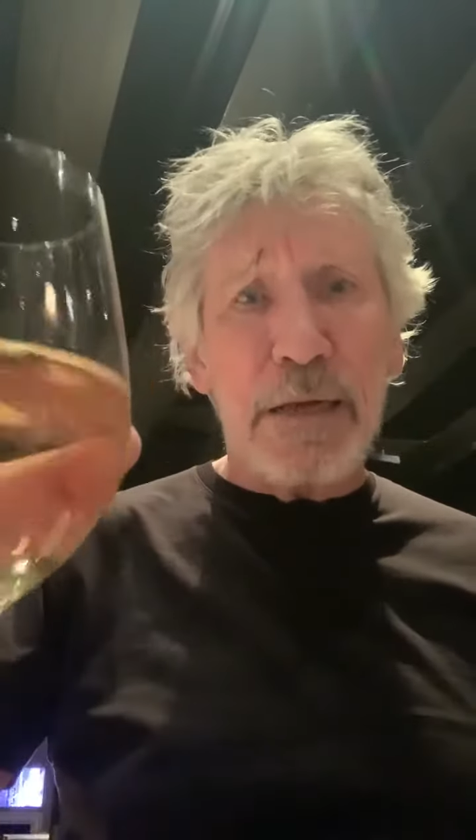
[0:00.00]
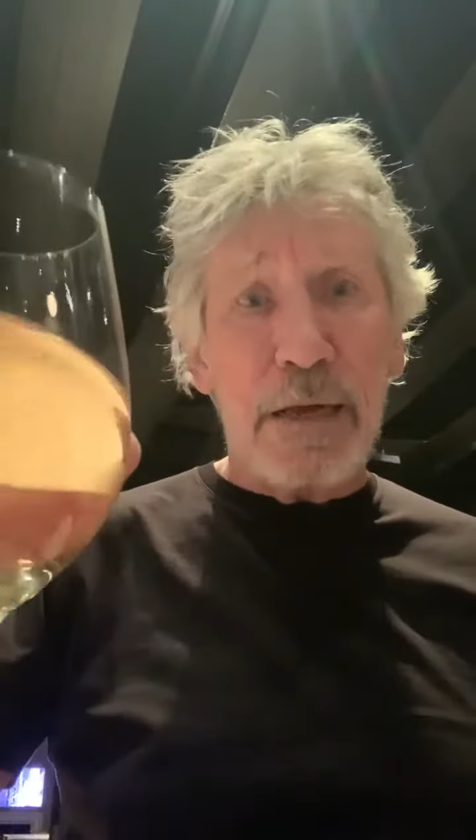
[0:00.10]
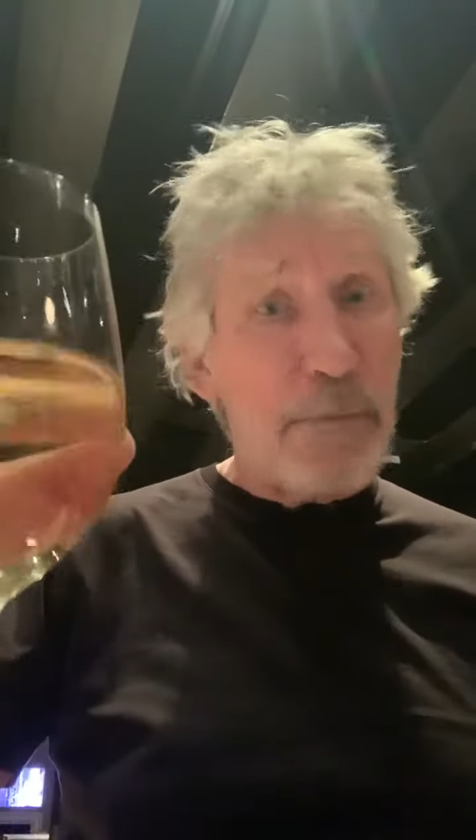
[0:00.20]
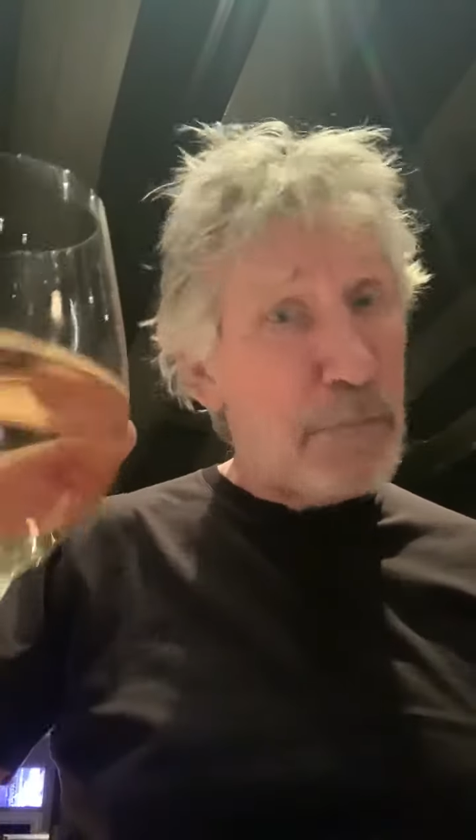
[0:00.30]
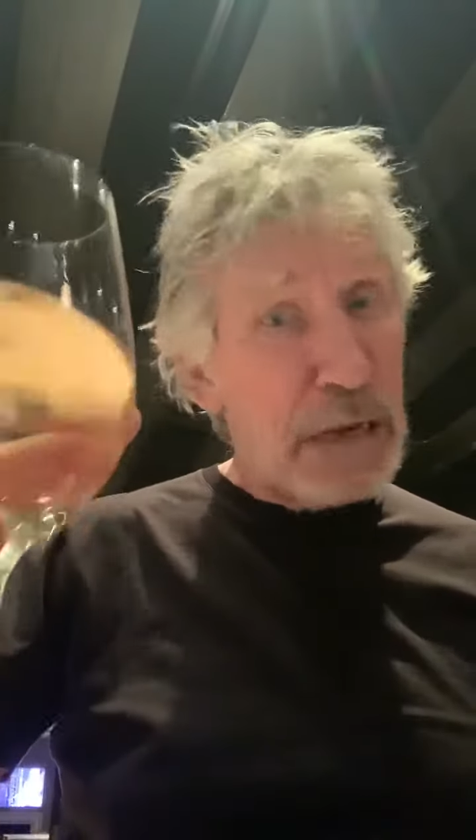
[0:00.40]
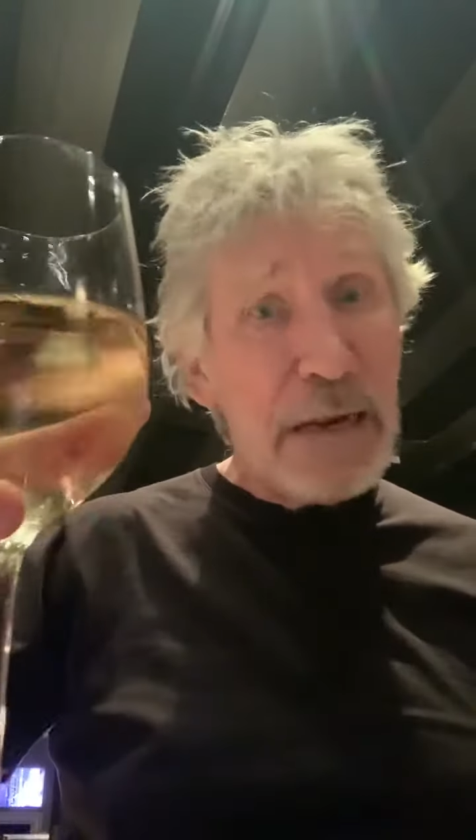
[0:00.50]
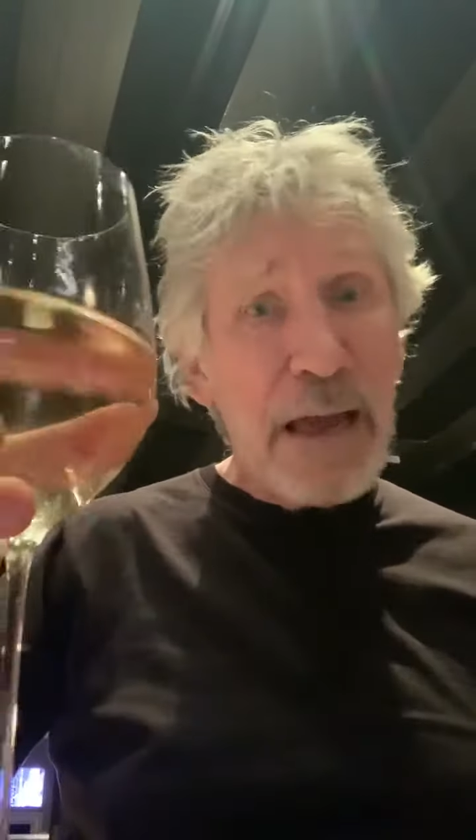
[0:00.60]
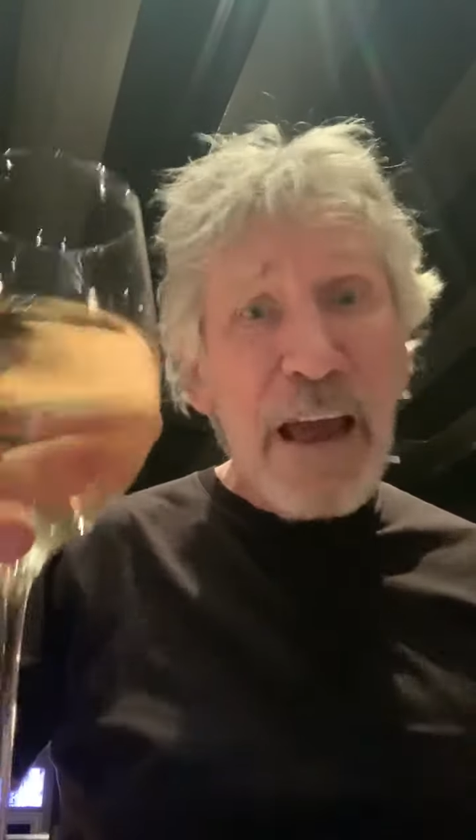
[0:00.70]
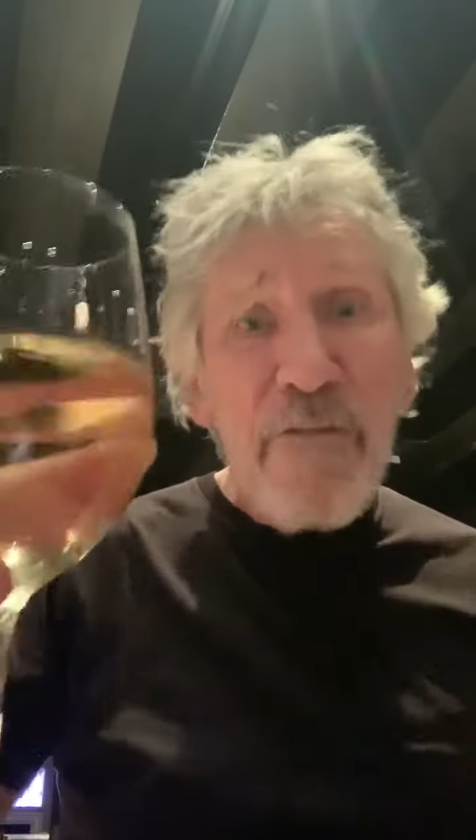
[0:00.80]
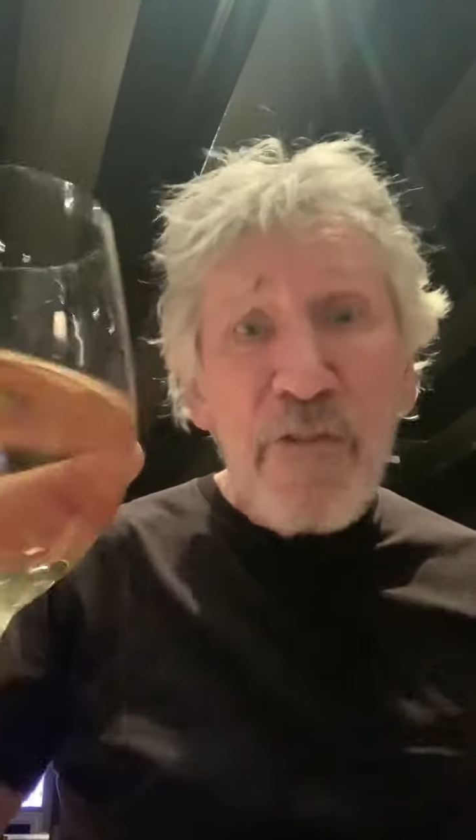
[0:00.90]
It meant
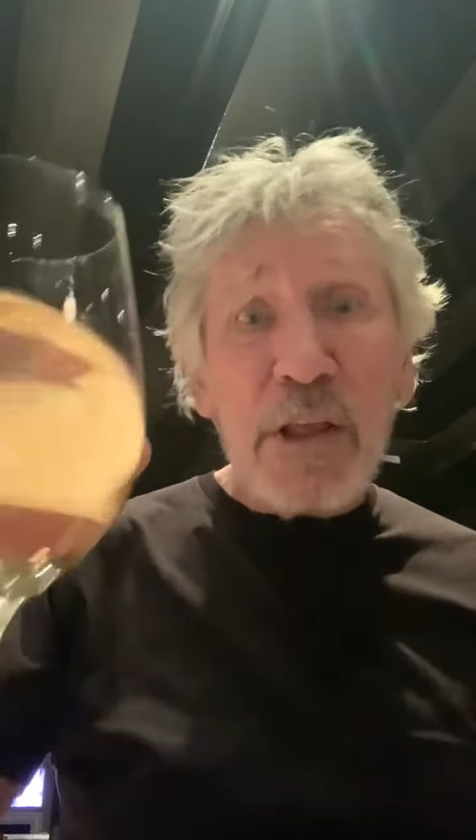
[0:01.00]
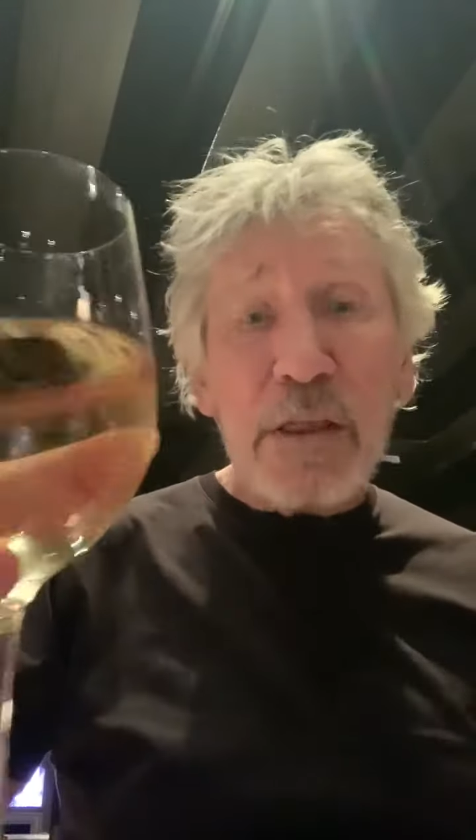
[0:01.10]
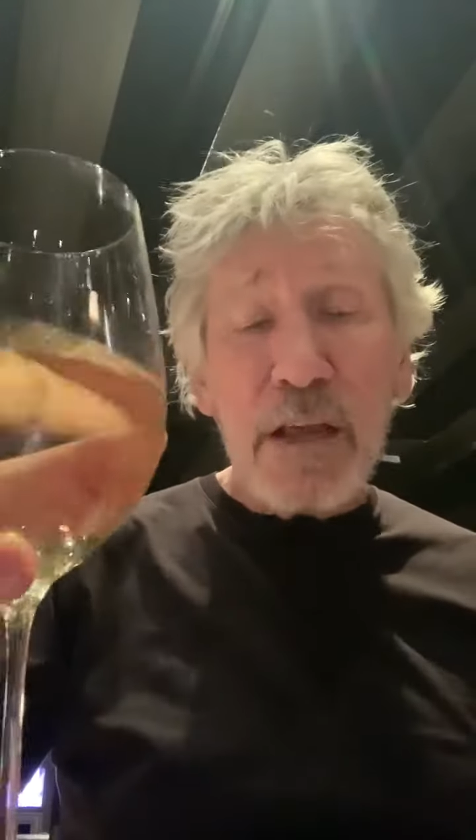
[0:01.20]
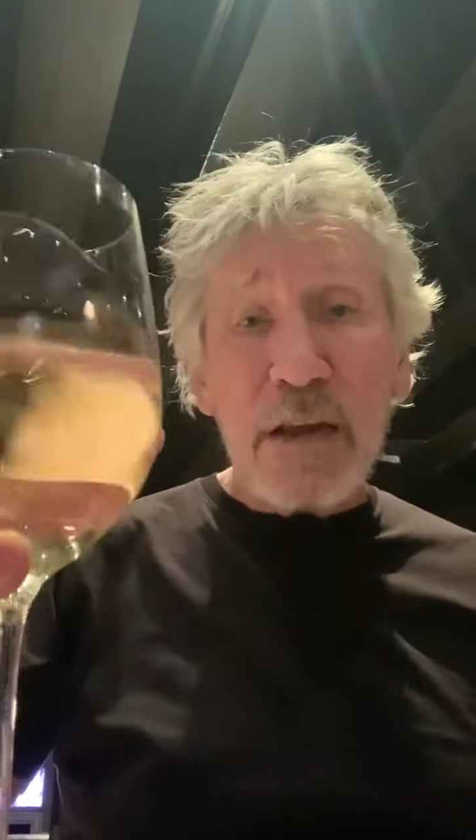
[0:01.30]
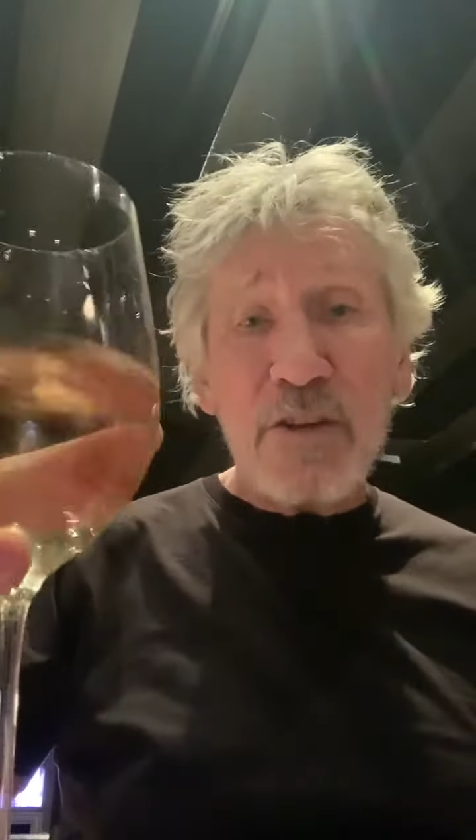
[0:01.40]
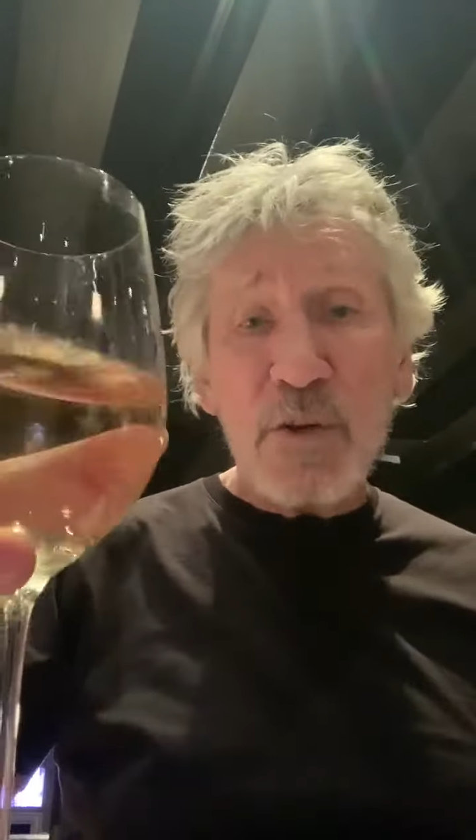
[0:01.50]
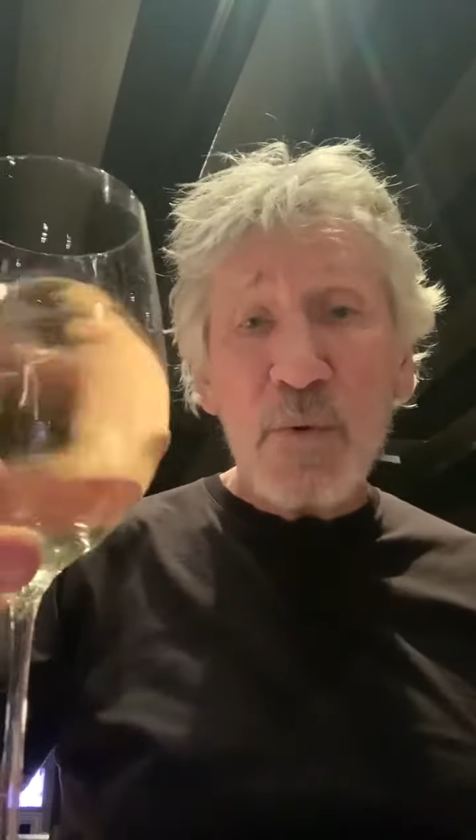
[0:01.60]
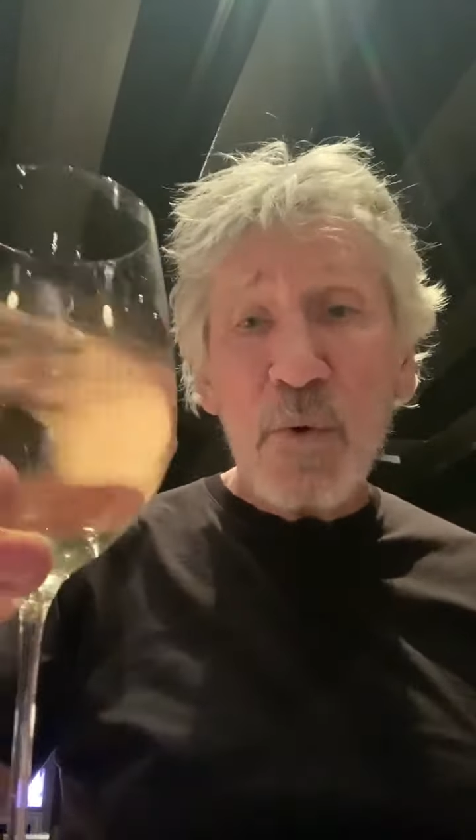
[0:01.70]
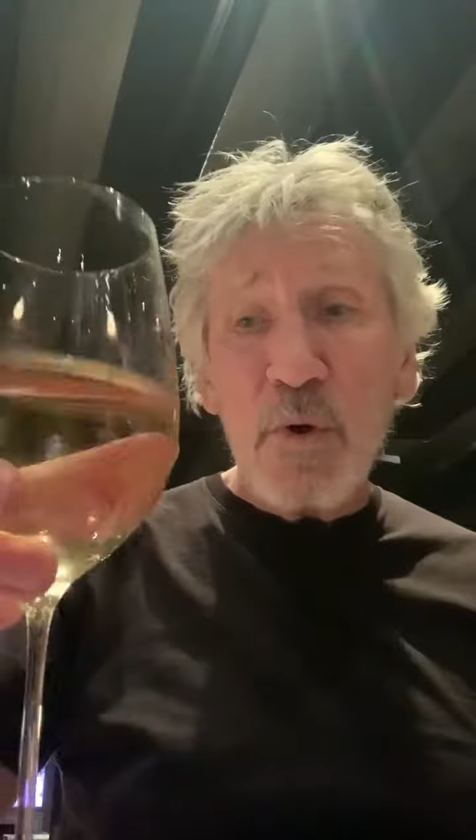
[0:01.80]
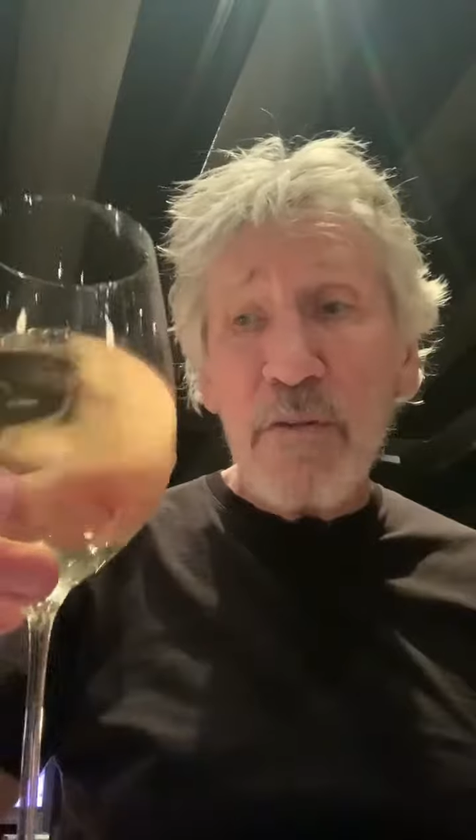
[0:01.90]
everything to
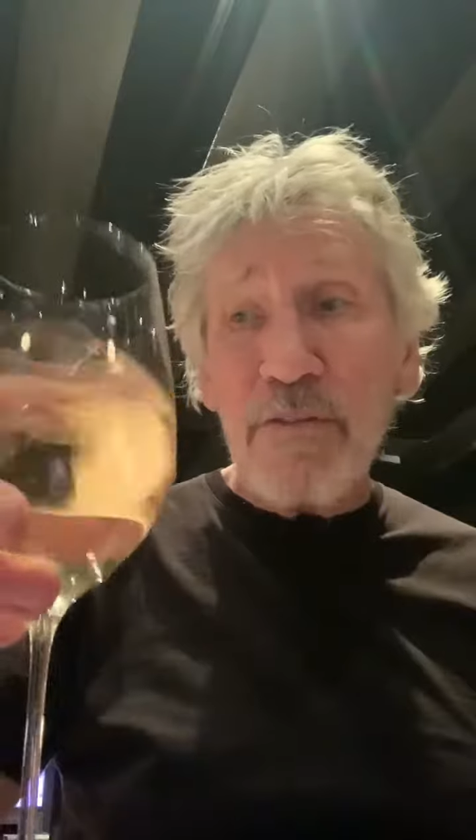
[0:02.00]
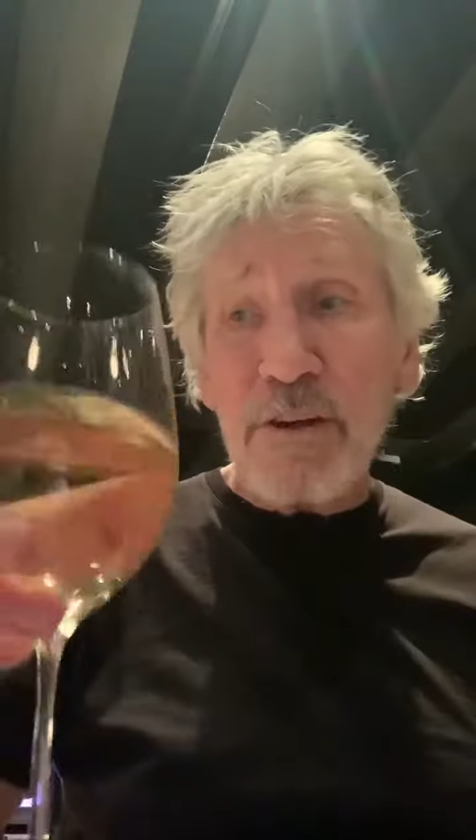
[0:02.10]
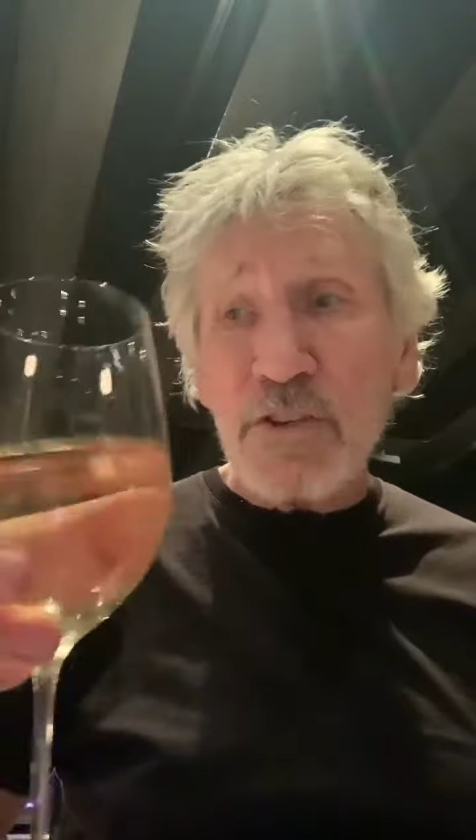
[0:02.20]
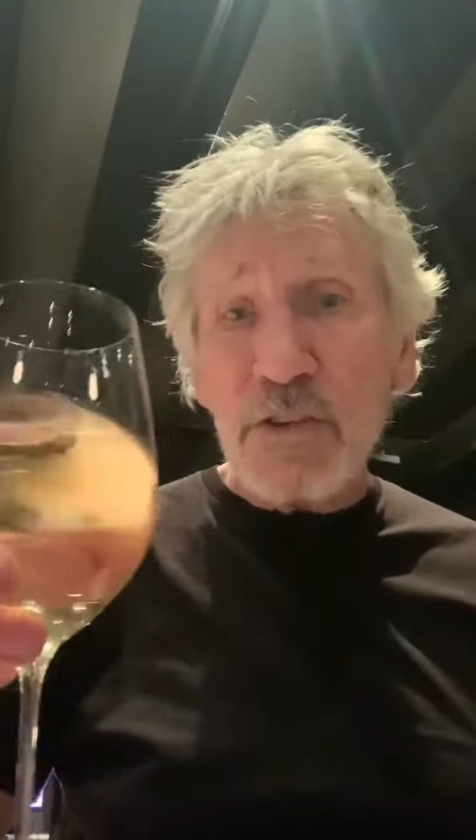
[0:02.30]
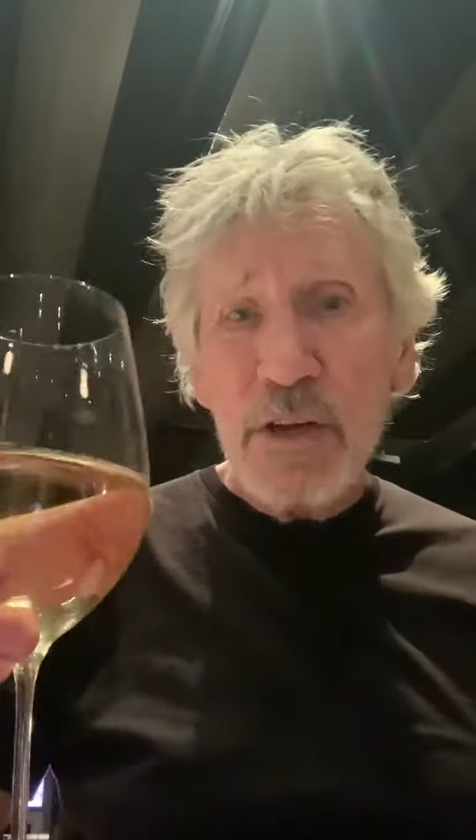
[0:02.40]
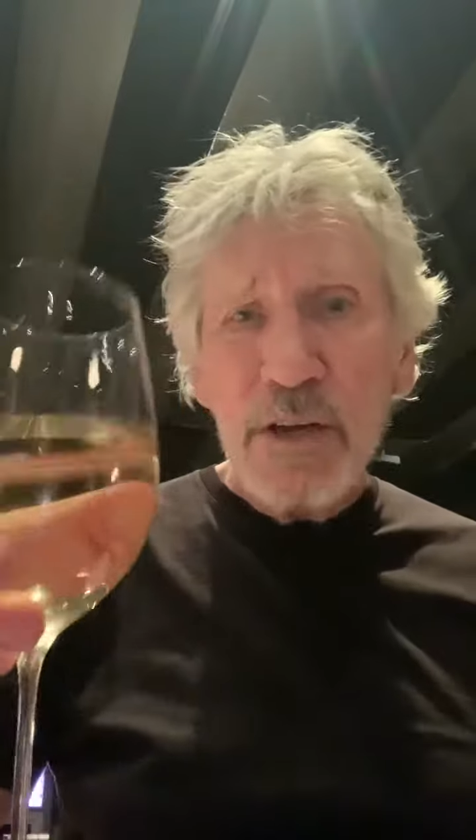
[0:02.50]
all of us.